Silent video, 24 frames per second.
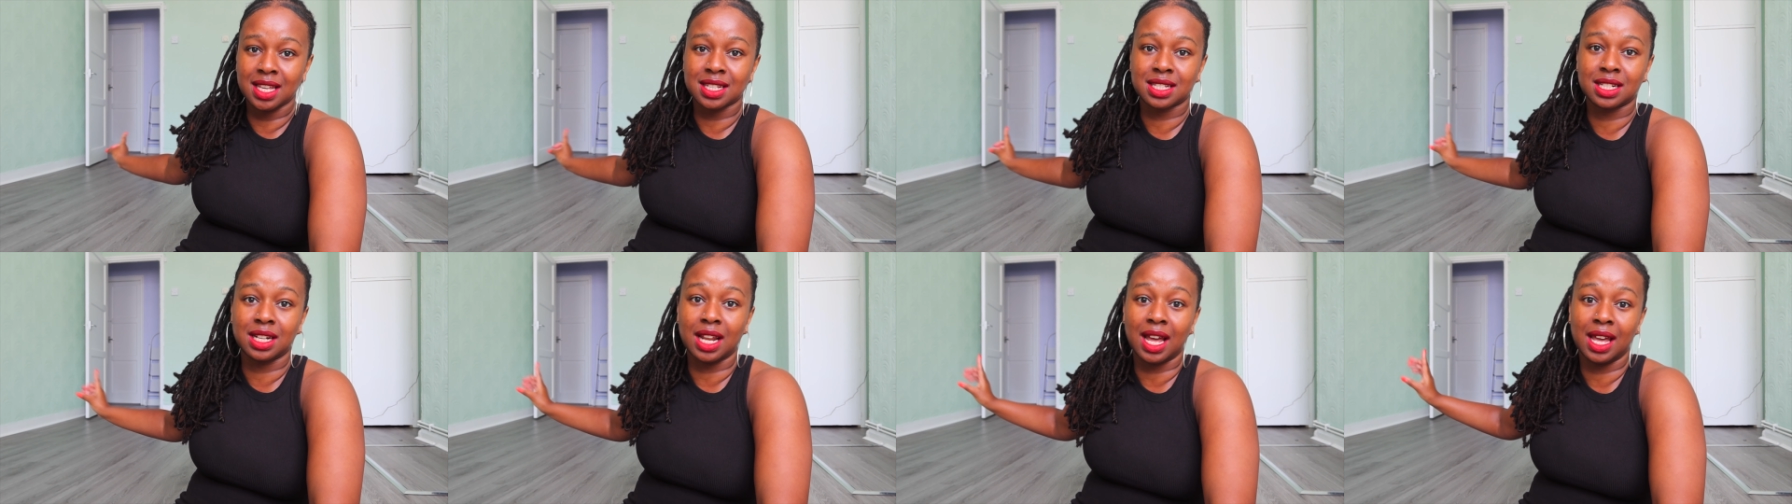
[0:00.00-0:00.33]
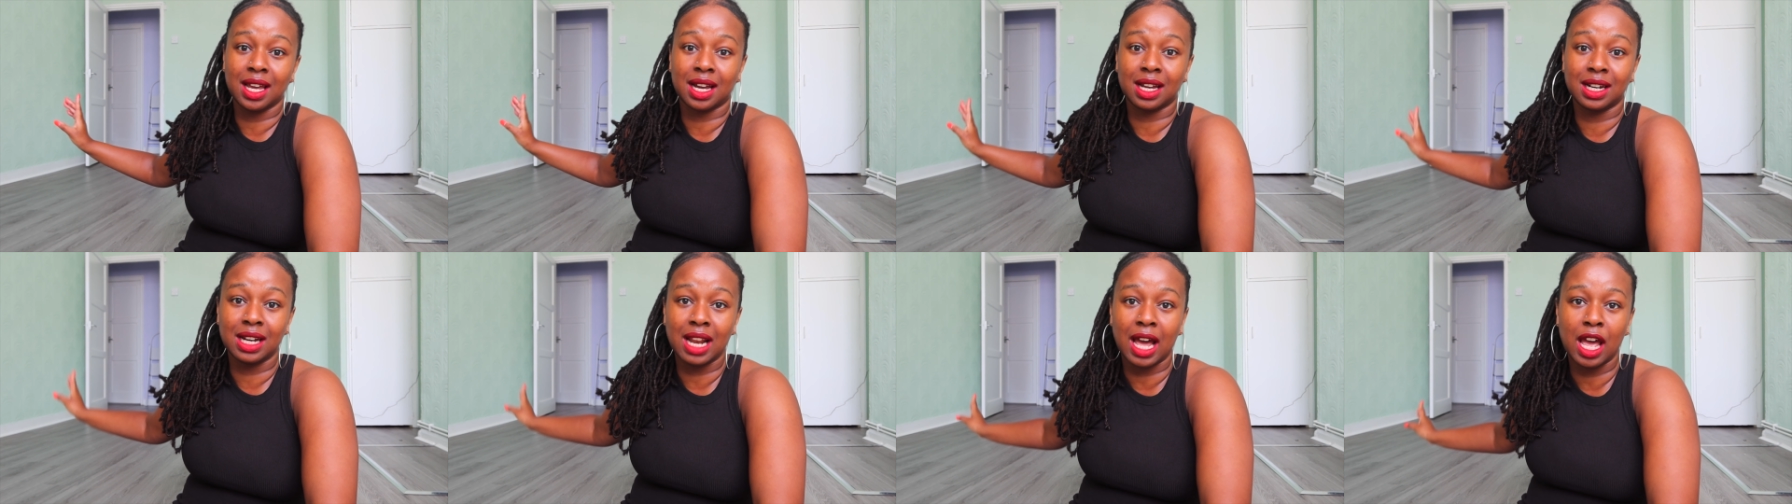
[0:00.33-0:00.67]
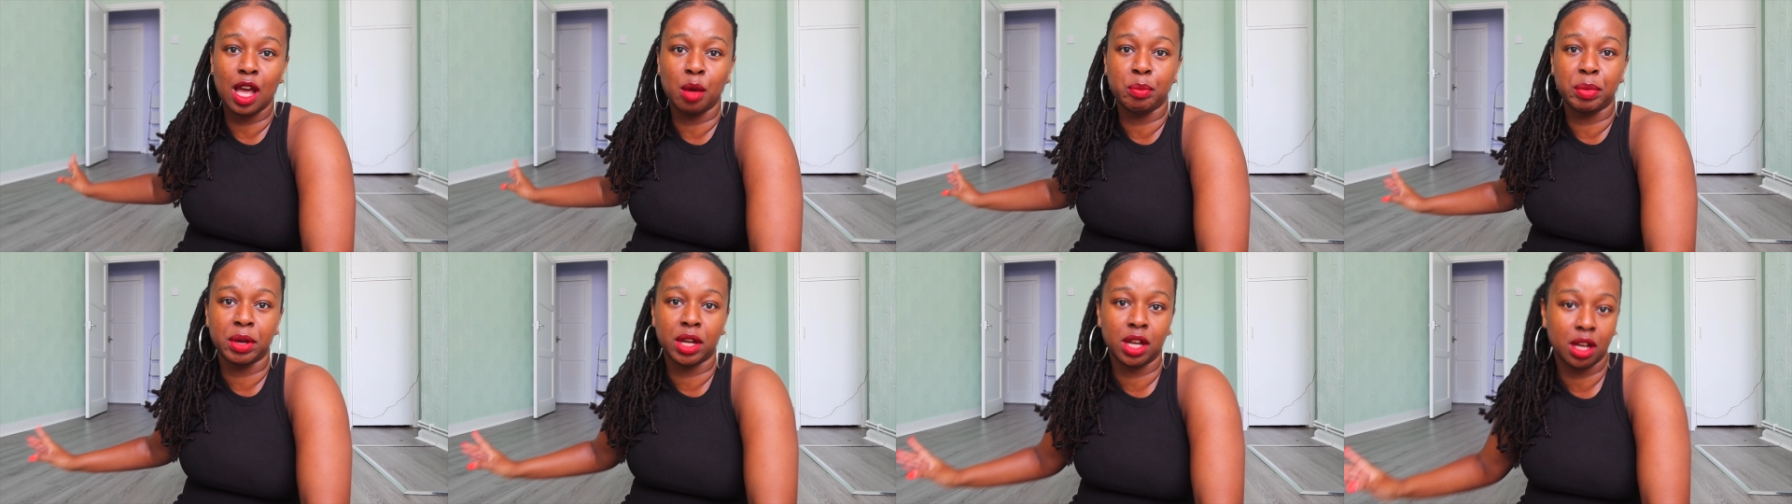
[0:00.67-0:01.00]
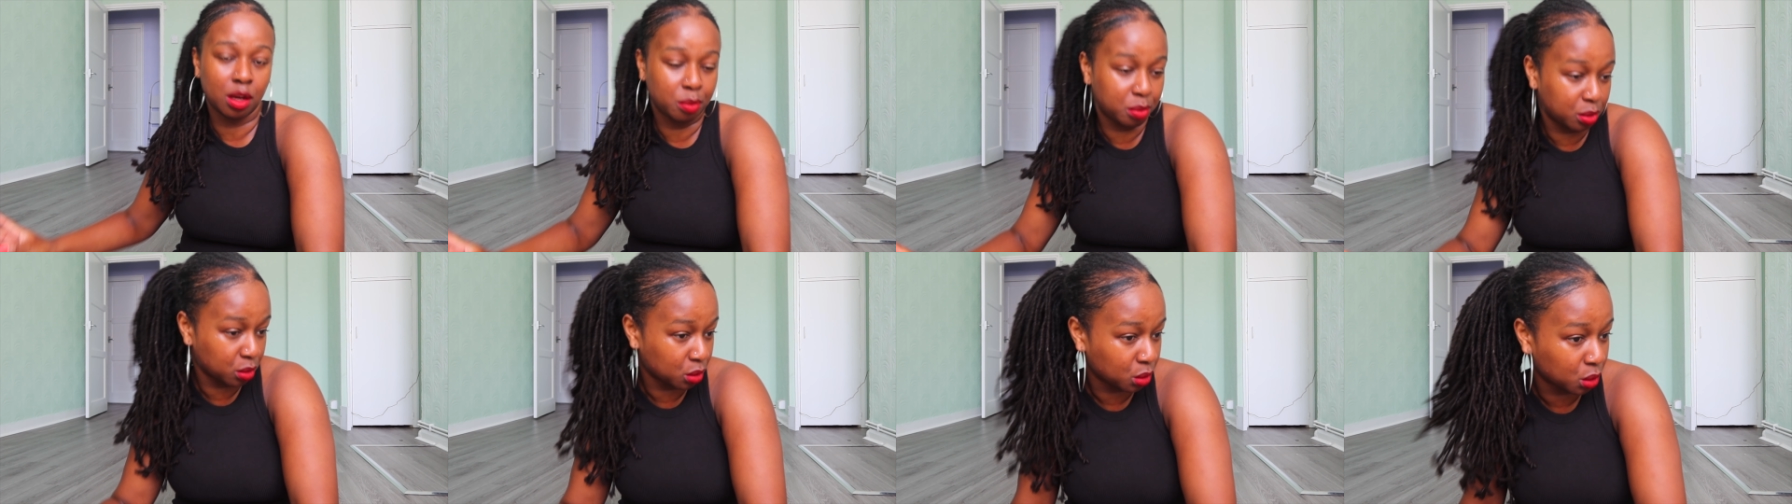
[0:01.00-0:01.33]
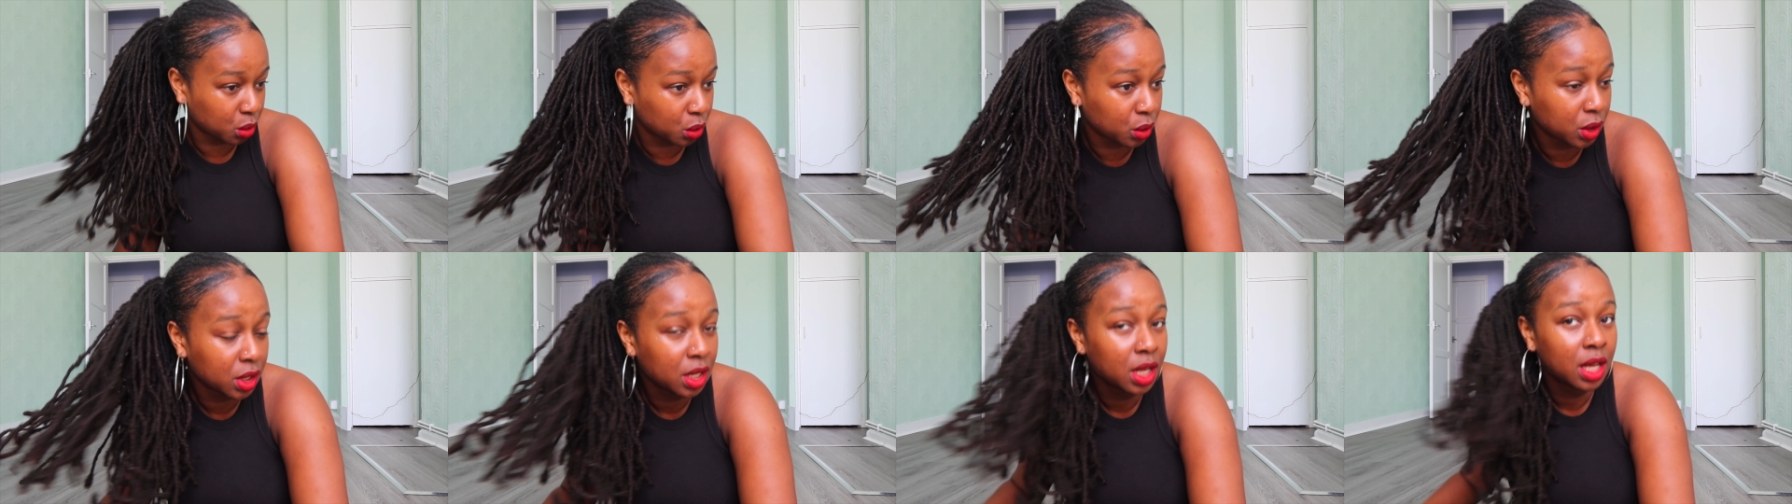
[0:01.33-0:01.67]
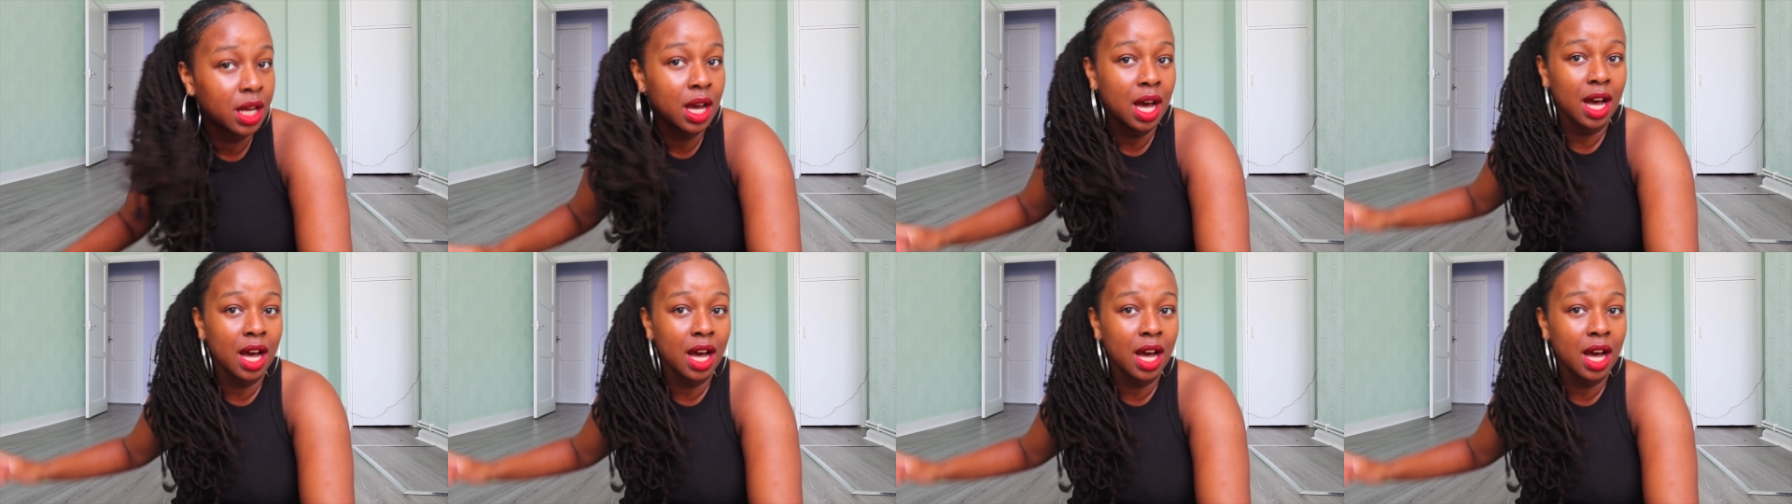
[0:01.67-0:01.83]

It's like light purple.